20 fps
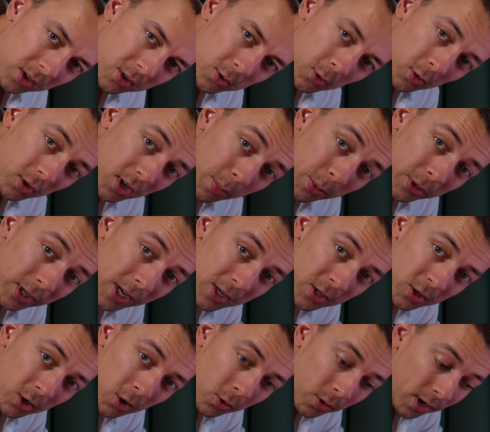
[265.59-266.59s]
So a couple of days
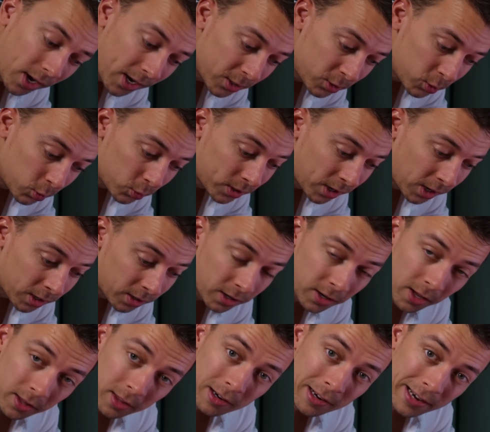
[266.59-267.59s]
ago I took down
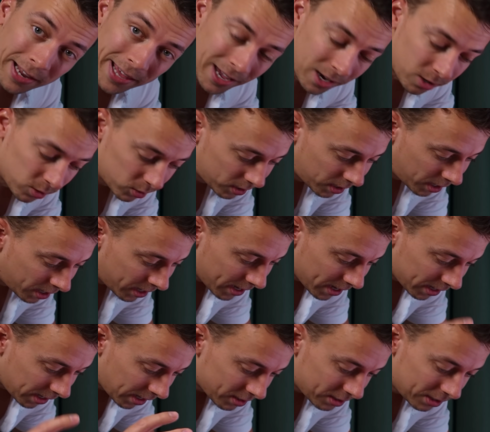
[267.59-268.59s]
another layout
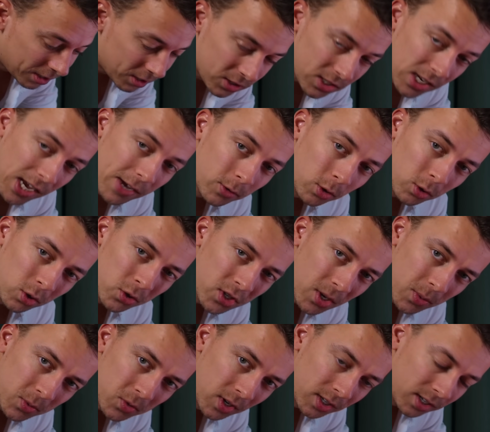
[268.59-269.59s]
and I actually saved all the
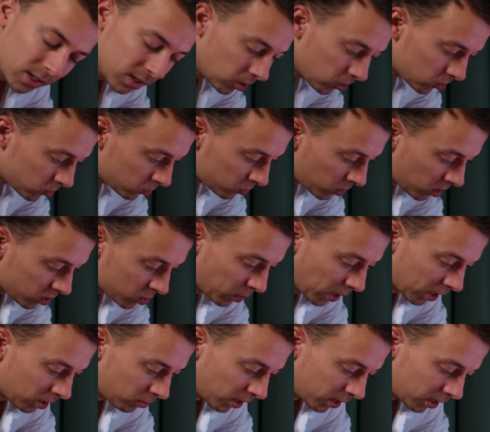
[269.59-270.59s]
substrate in this trash
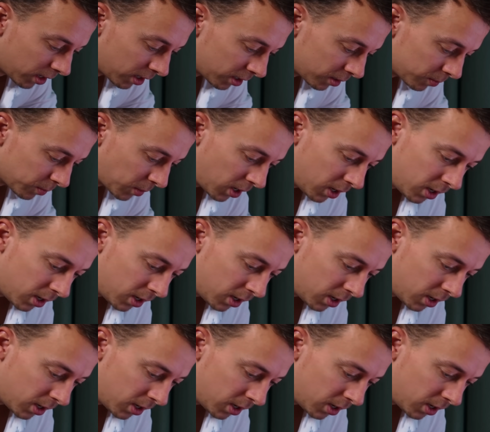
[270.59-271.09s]
bag right here.